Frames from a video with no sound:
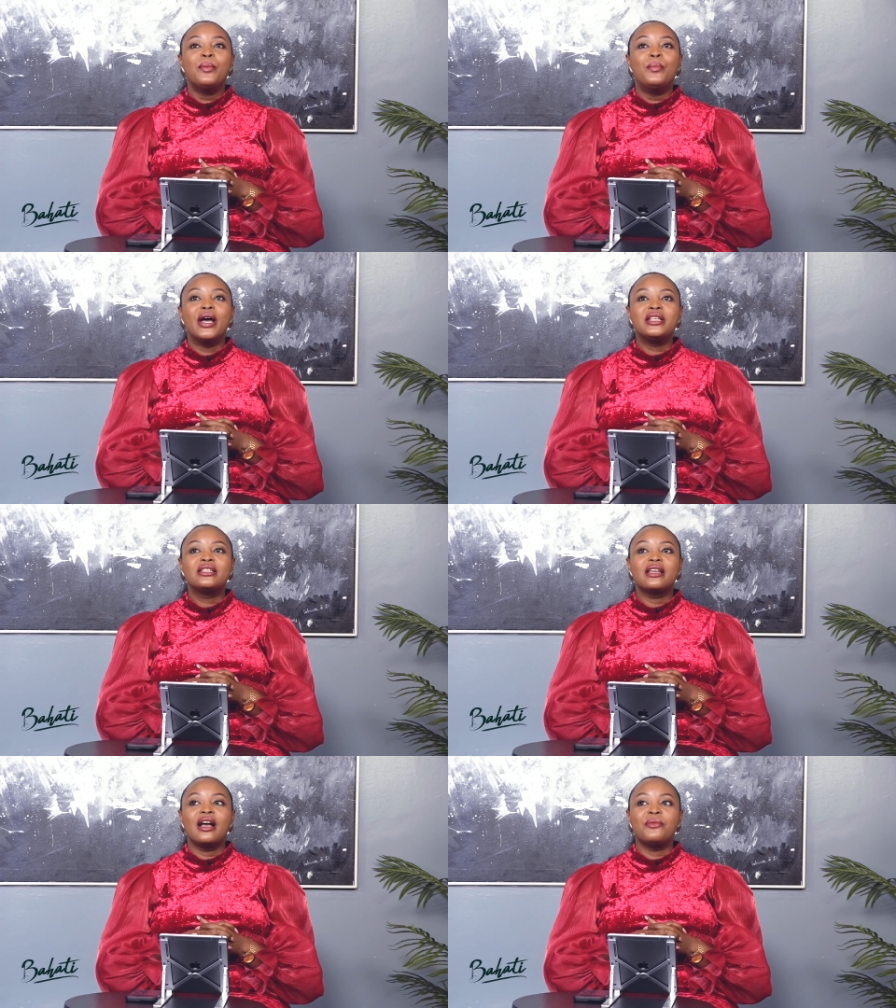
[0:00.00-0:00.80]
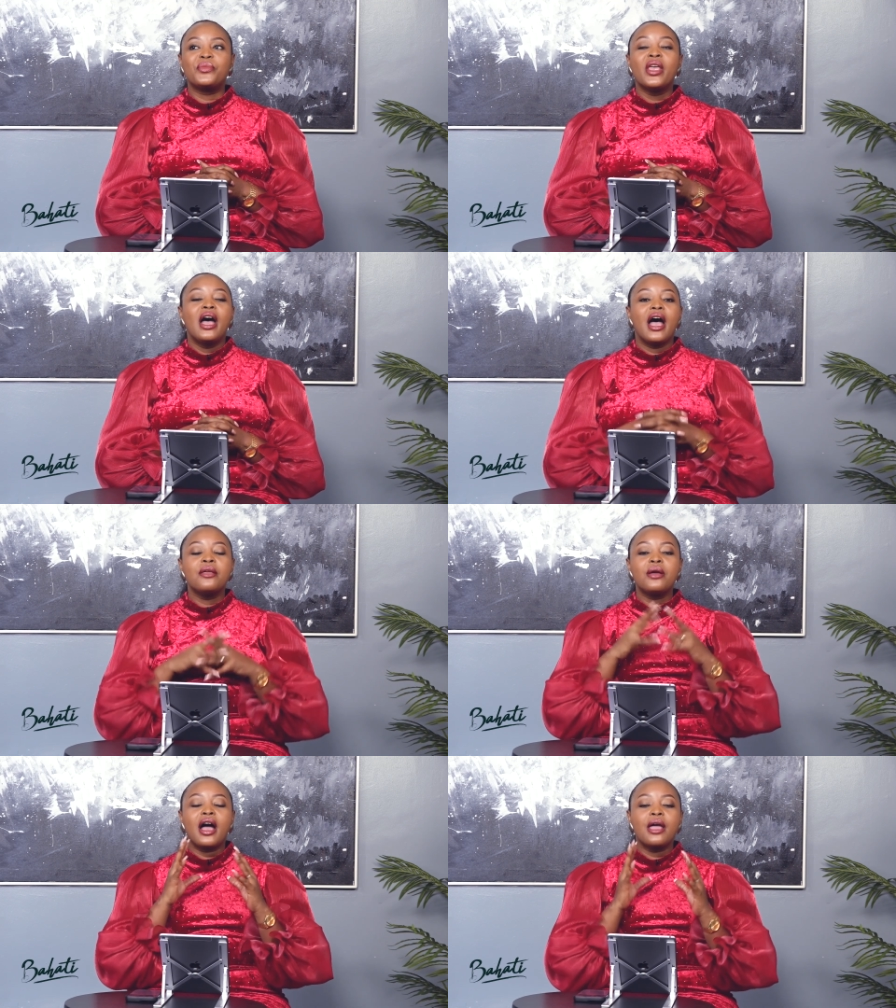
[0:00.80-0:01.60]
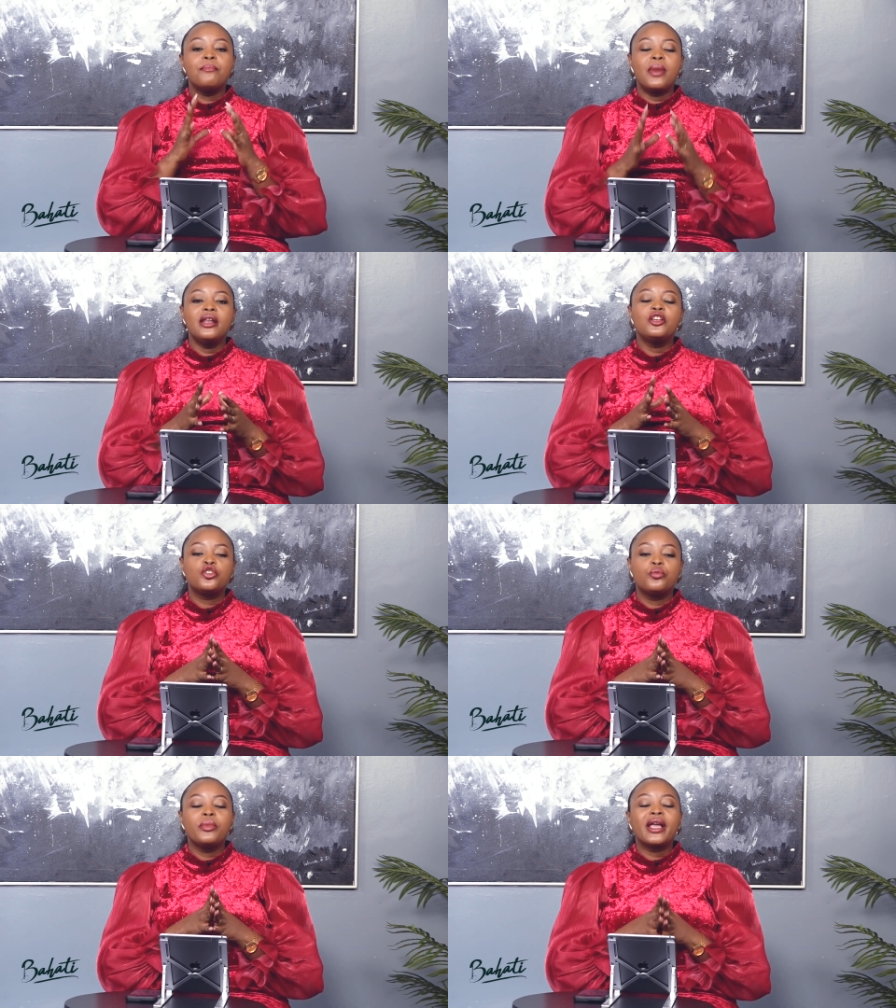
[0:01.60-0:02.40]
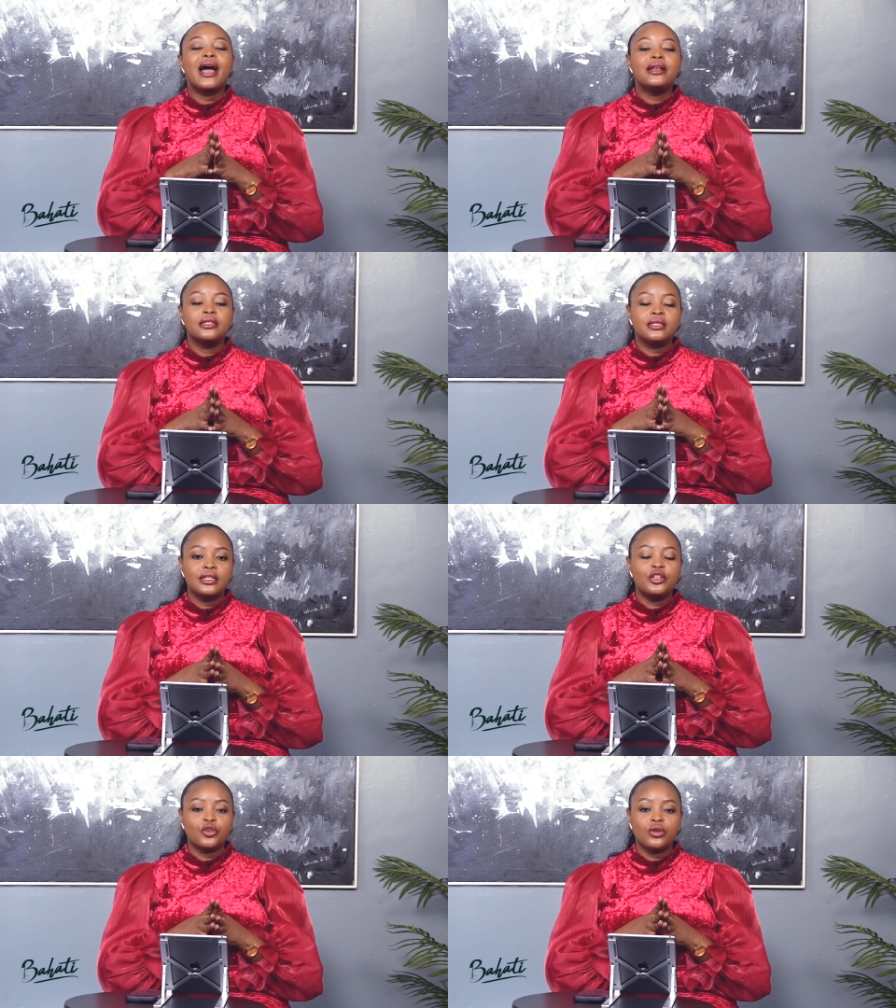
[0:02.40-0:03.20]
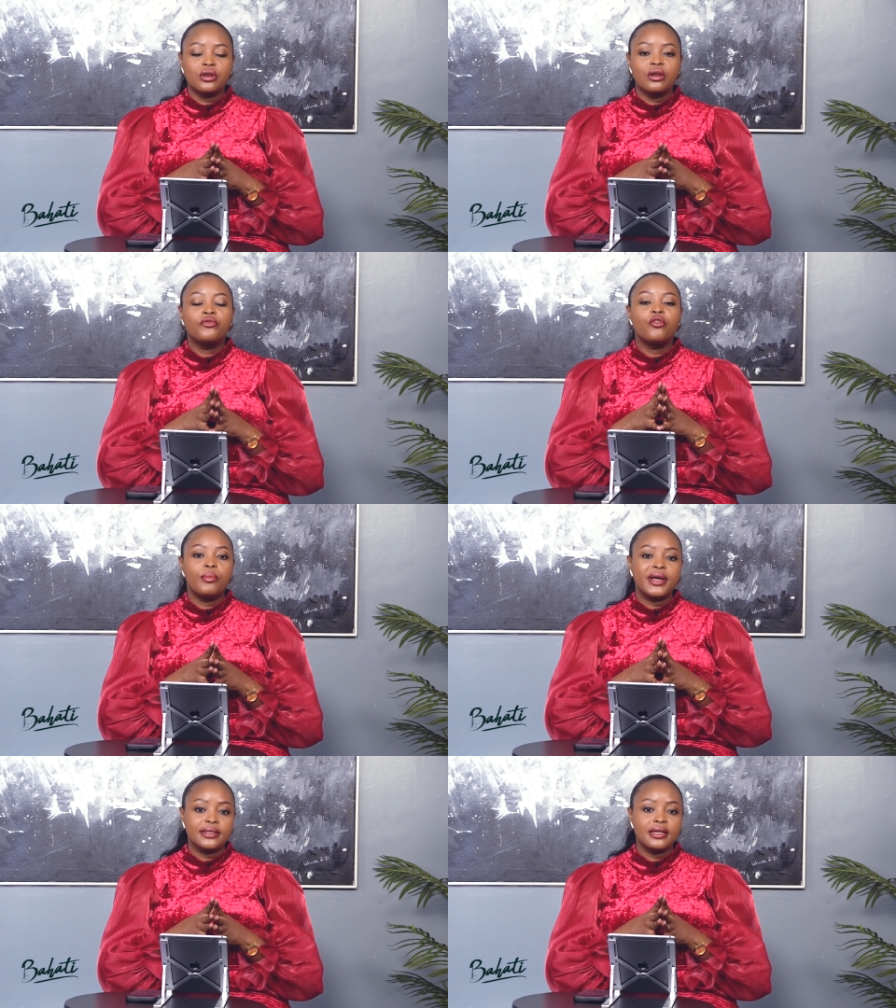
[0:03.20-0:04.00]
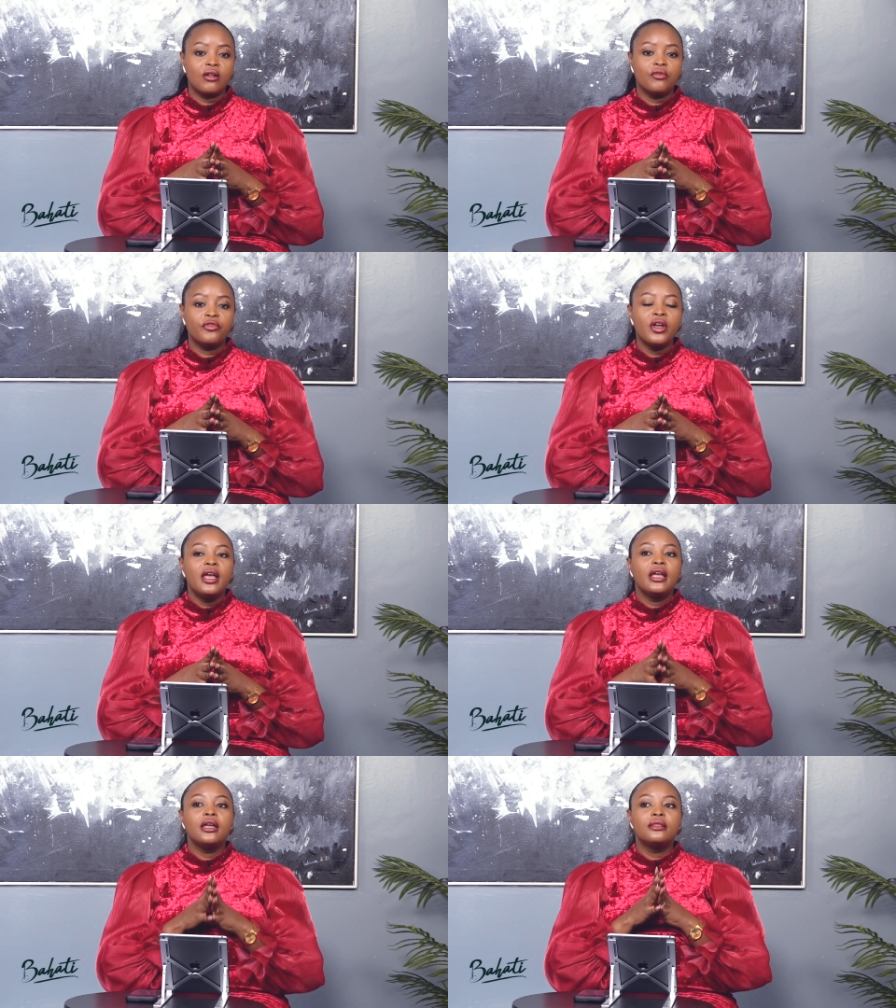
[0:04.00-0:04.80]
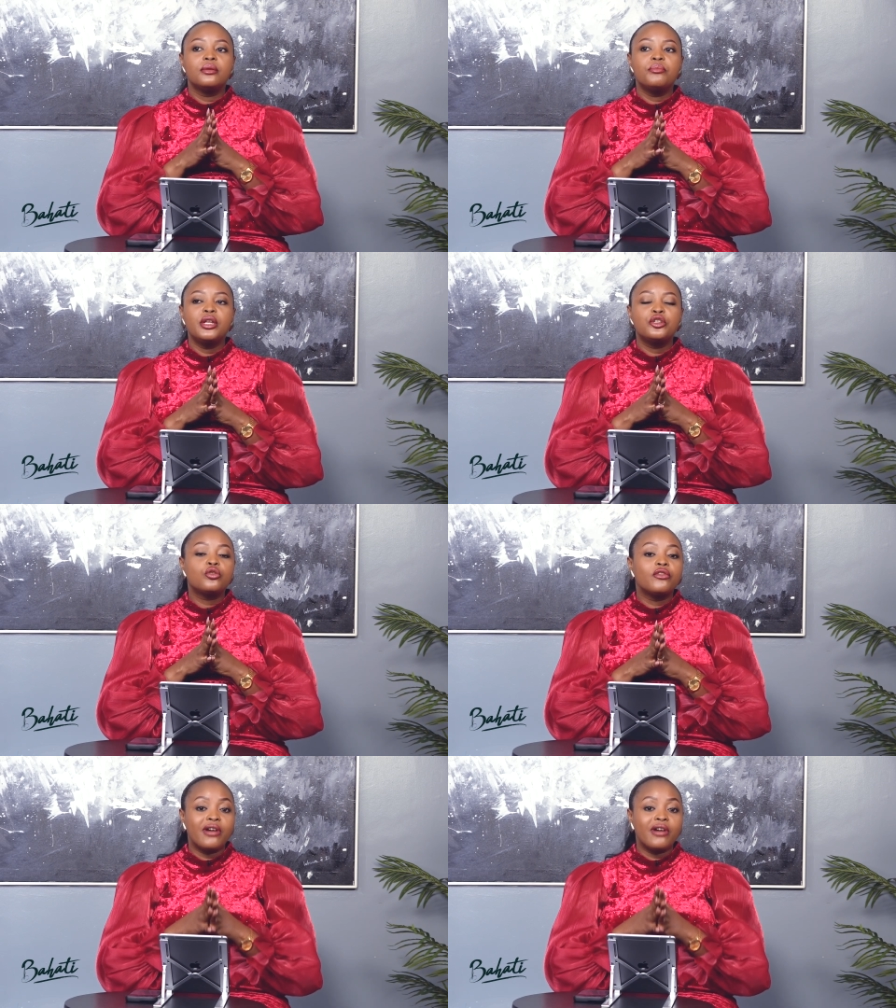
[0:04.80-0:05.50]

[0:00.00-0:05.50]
But I managed to make a decision for myself in the midst of